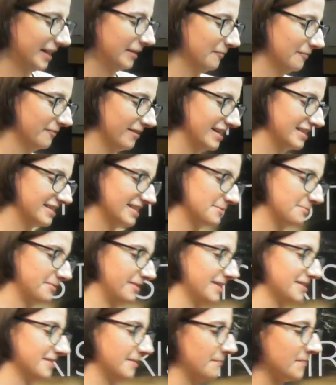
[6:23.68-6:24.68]
Right, this
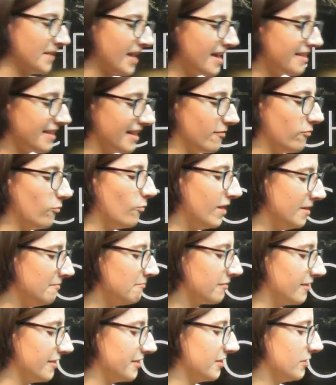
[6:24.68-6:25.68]
person. They have 1
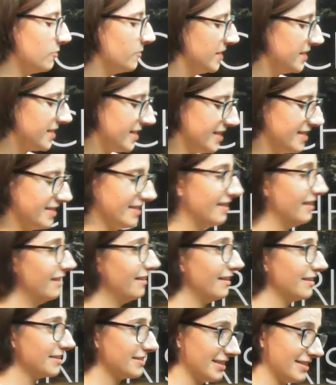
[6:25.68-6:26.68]
brother, 1 sister,
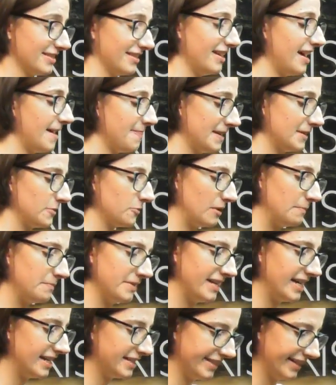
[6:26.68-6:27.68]
and they grew up in
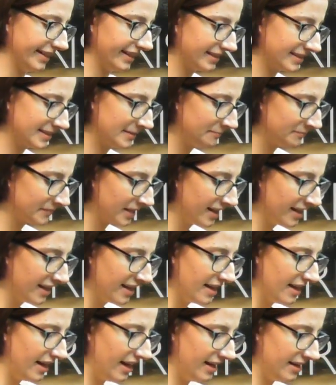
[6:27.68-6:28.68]
Essex.
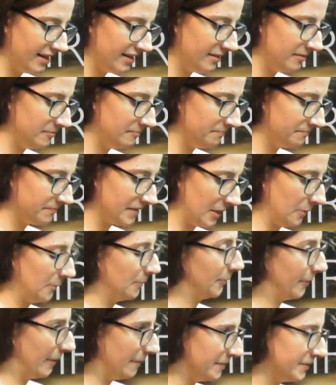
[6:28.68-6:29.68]
They were
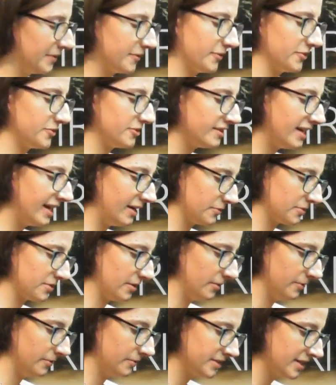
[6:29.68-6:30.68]
brought up in a Christian
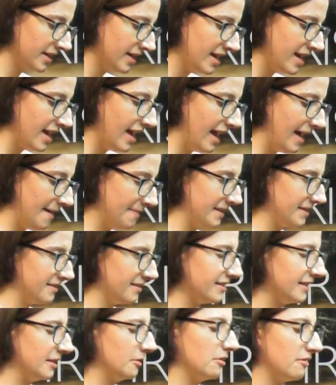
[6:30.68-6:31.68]
household, and they
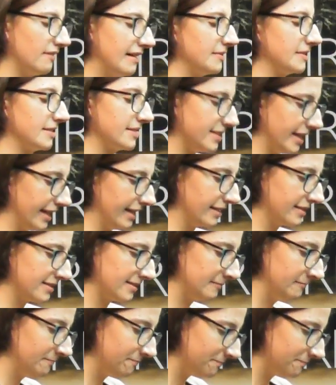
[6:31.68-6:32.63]
think they were around 6.